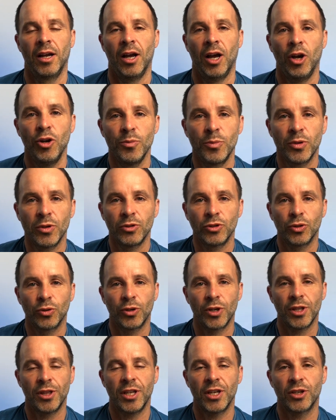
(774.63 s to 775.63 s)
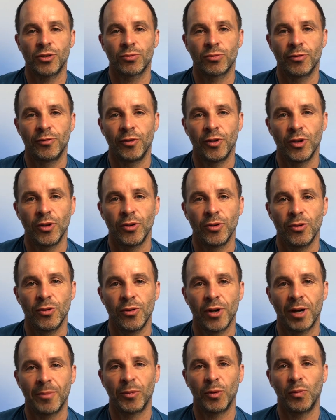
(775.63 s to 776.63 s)
Hope you enjoyed this
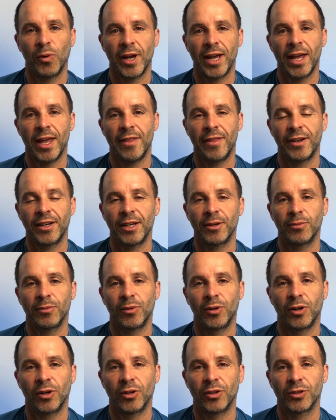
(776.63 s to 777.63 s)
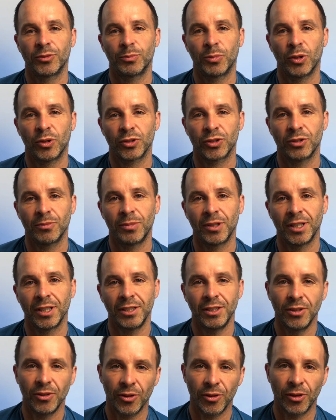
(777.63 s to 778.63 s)
review. I'm aware that it was possibly
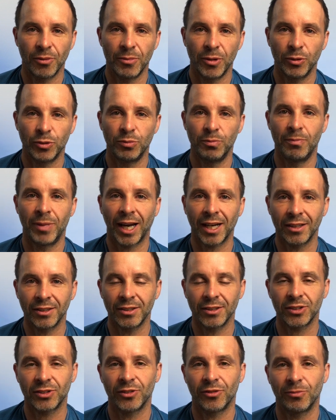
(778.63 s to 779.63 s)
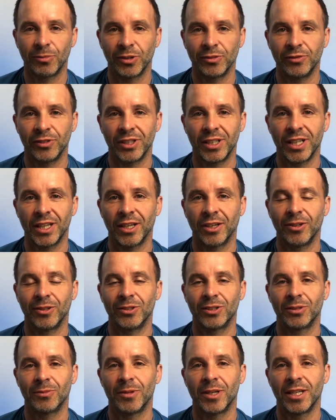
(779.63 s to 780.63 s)
not the most balanced of my
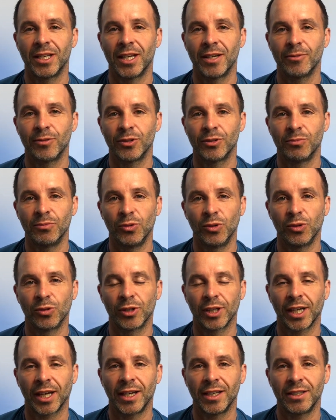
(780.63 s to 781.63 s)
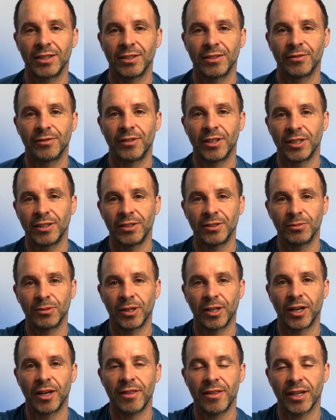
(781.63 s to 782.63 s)
videos. I mean, it was more a case of this is
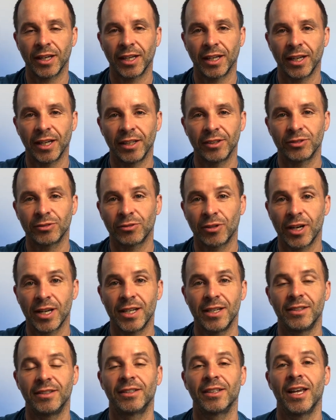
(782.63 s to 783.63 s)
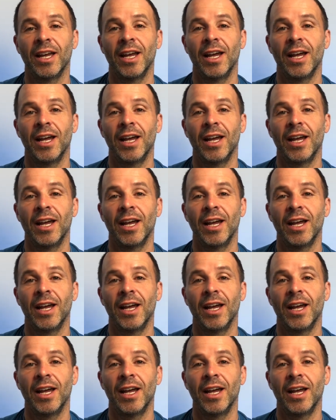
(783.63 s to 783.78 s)
why I think it's great.